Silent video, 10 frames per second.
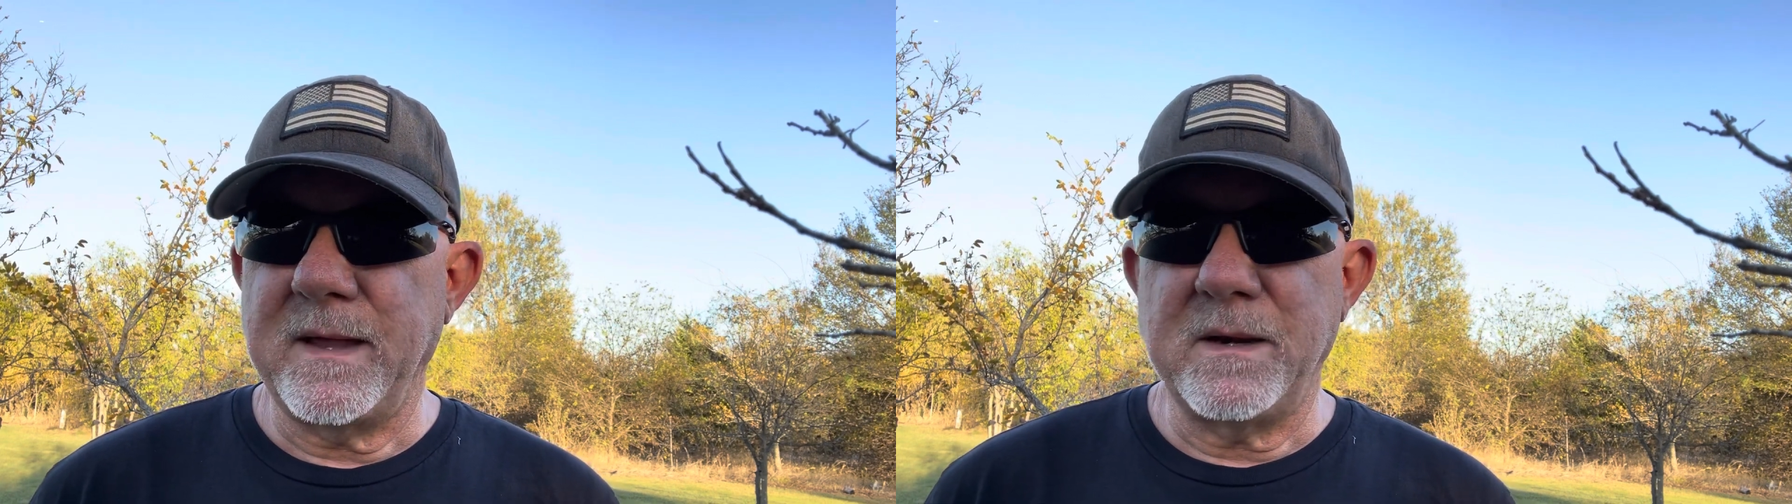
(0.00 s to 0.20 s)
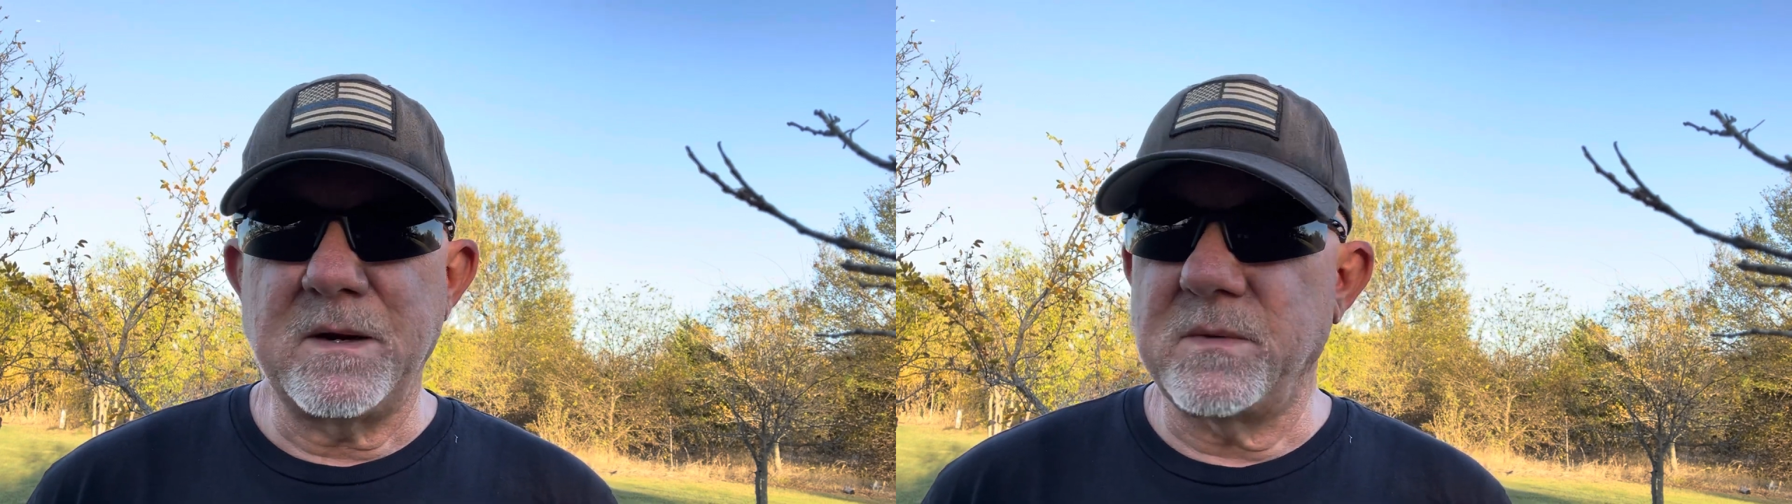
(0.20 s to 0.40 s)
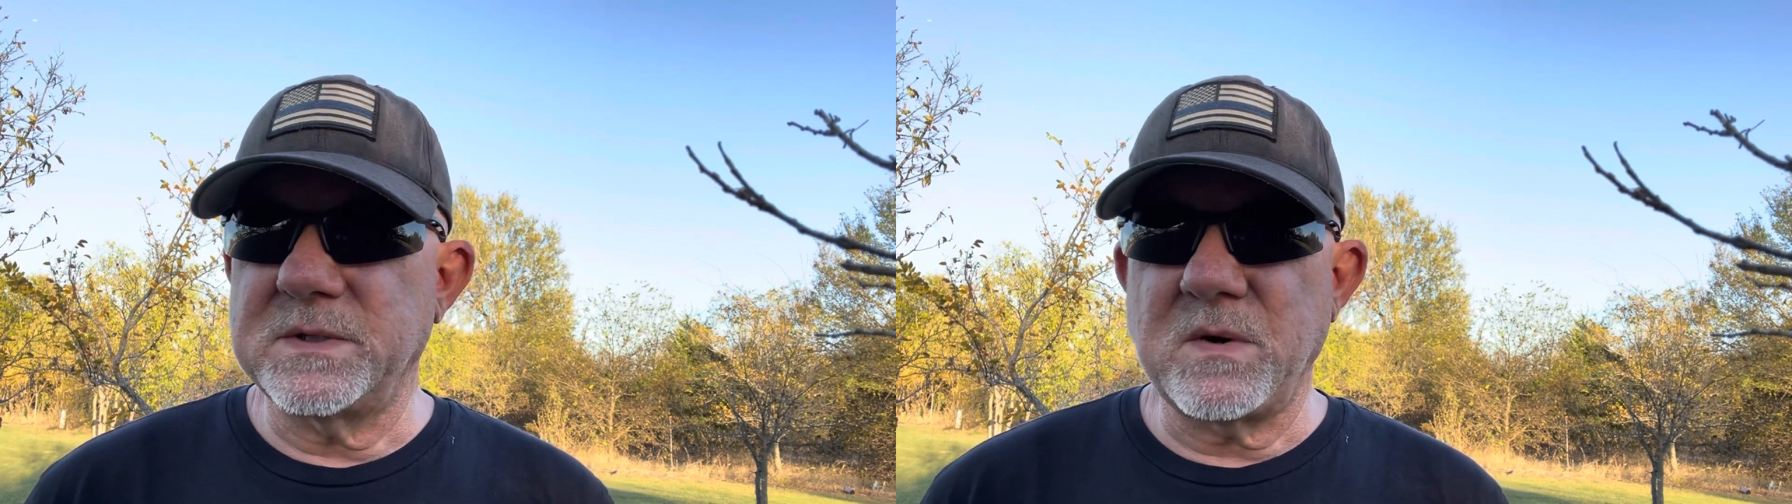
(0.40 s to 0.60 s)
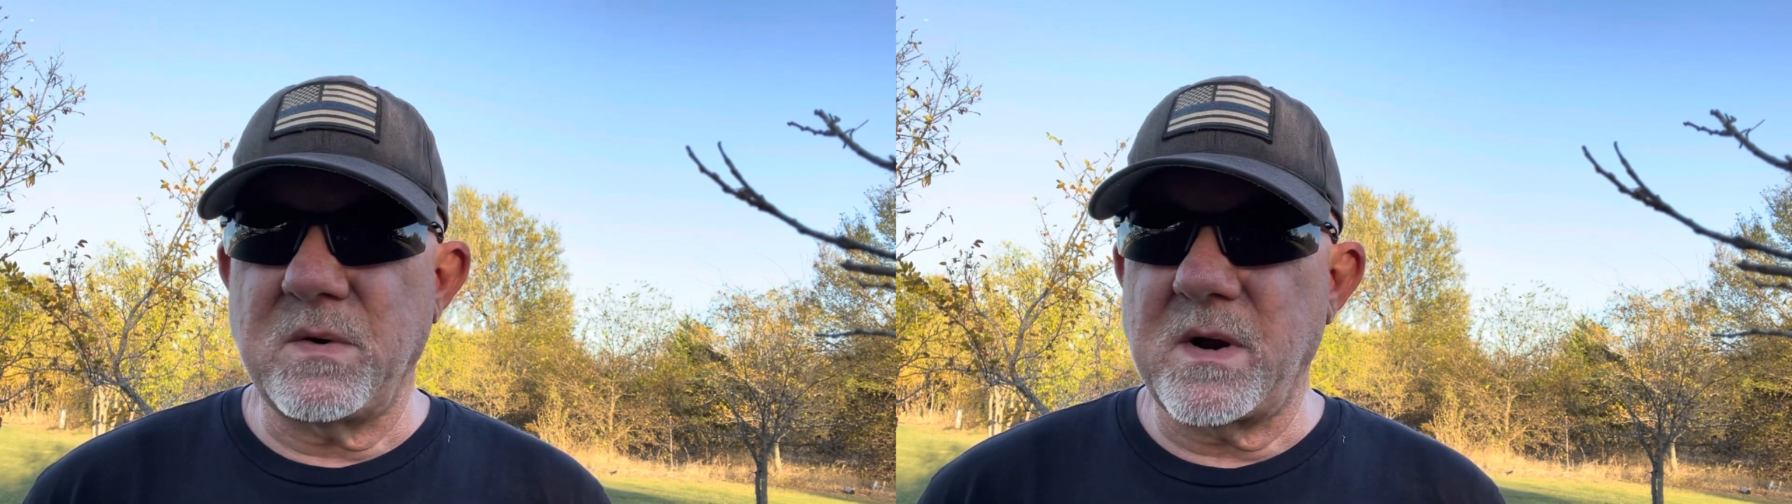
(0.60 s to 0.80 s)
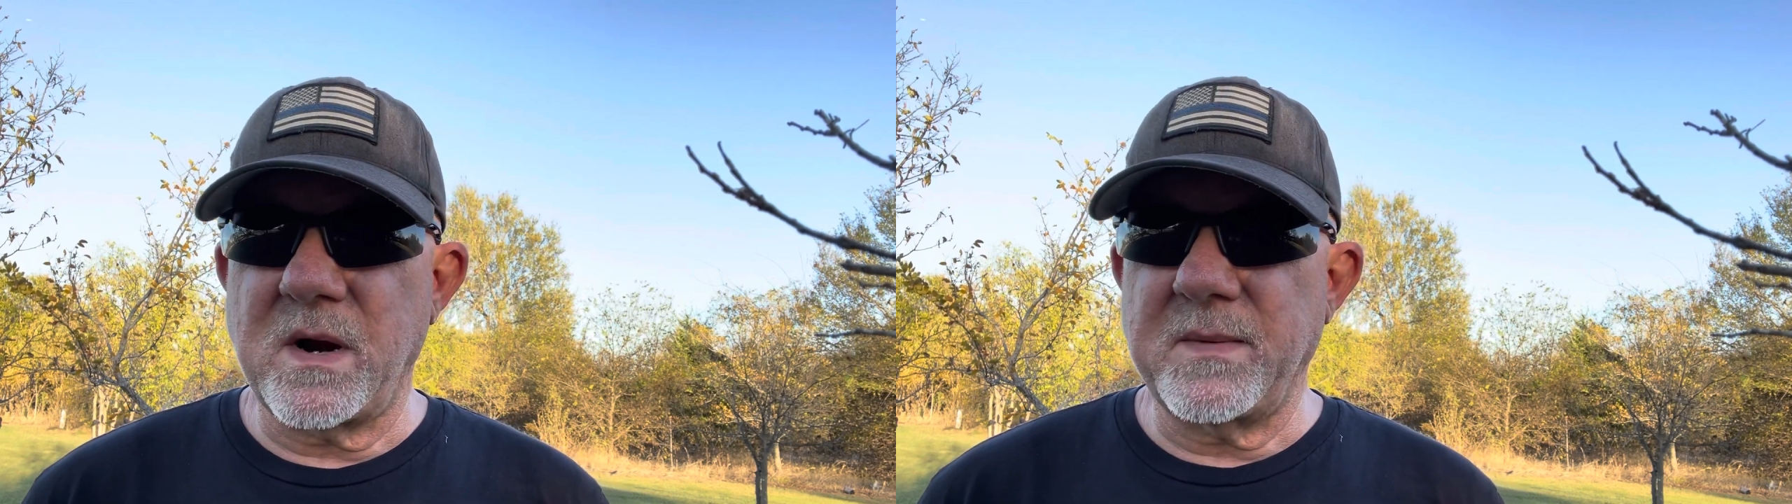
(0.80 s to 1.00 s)
You know what's
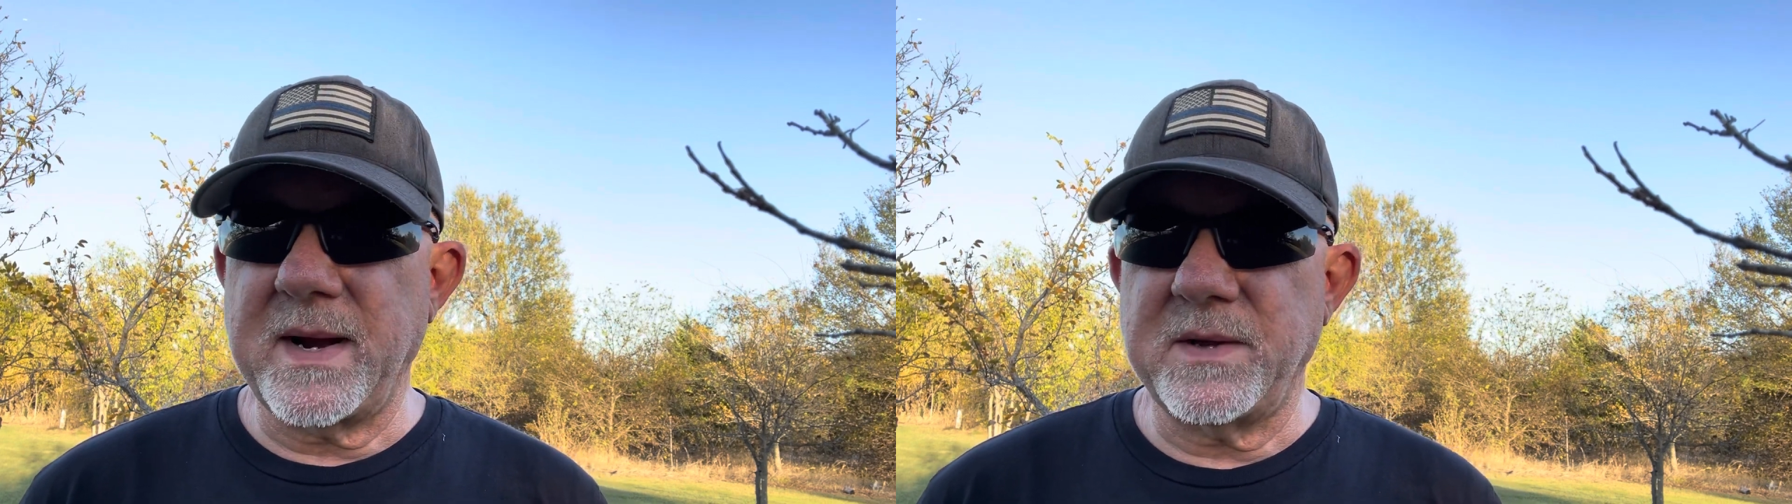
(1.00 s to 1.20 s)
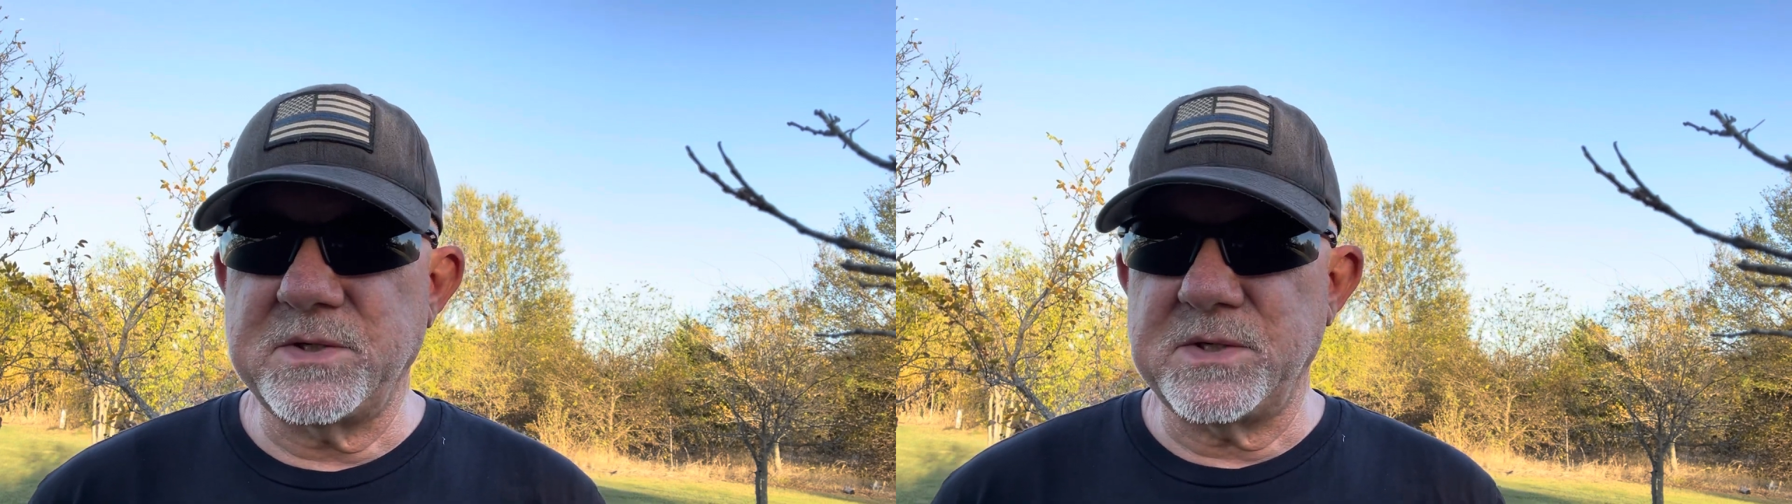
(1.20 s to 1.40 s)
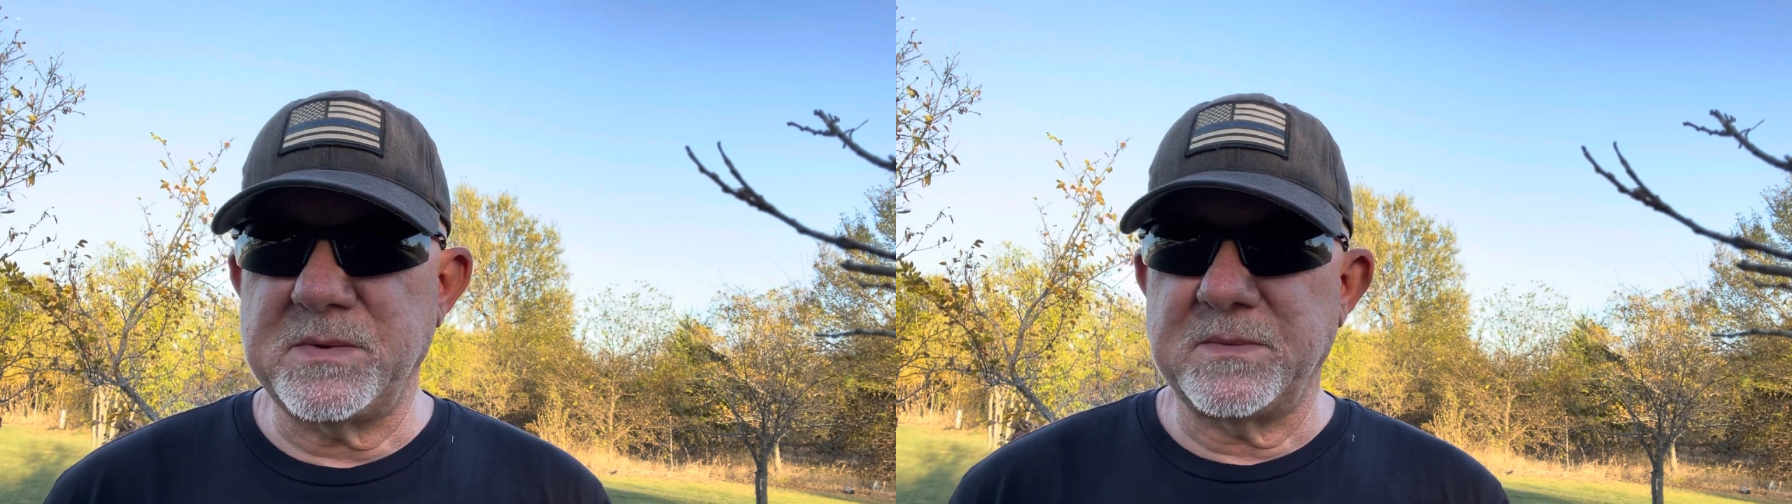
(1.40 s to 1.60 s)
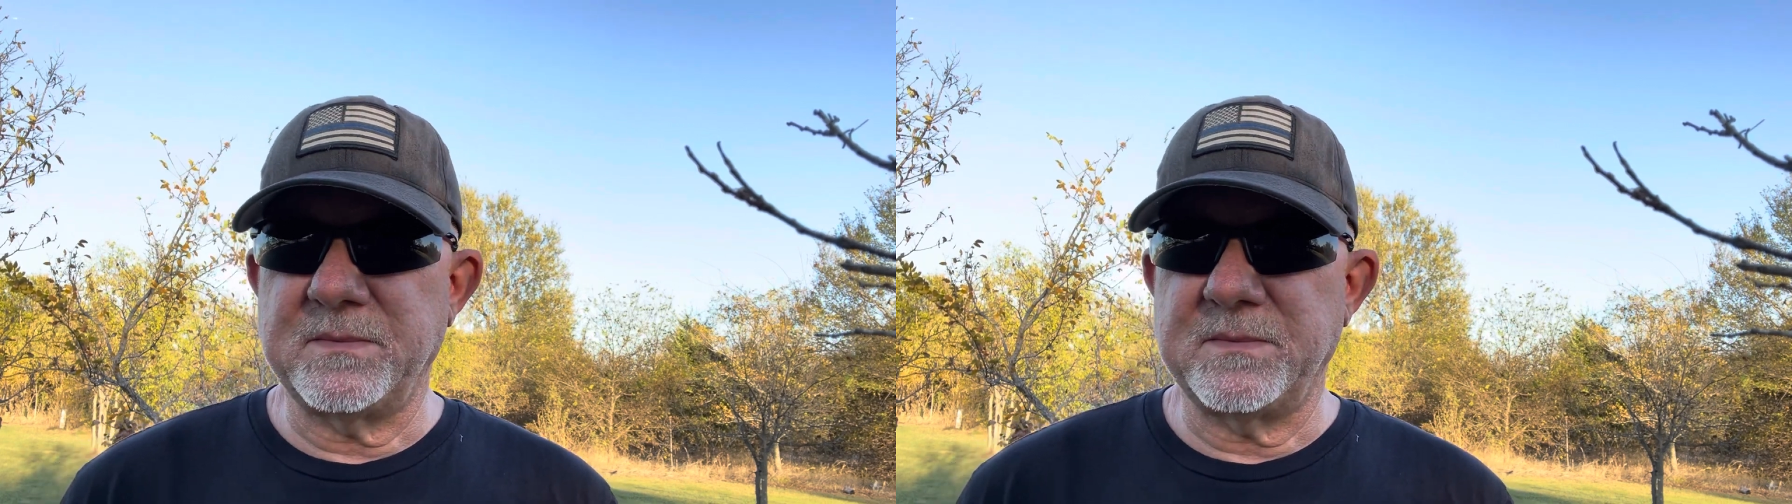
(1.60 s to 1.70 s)
going on around you.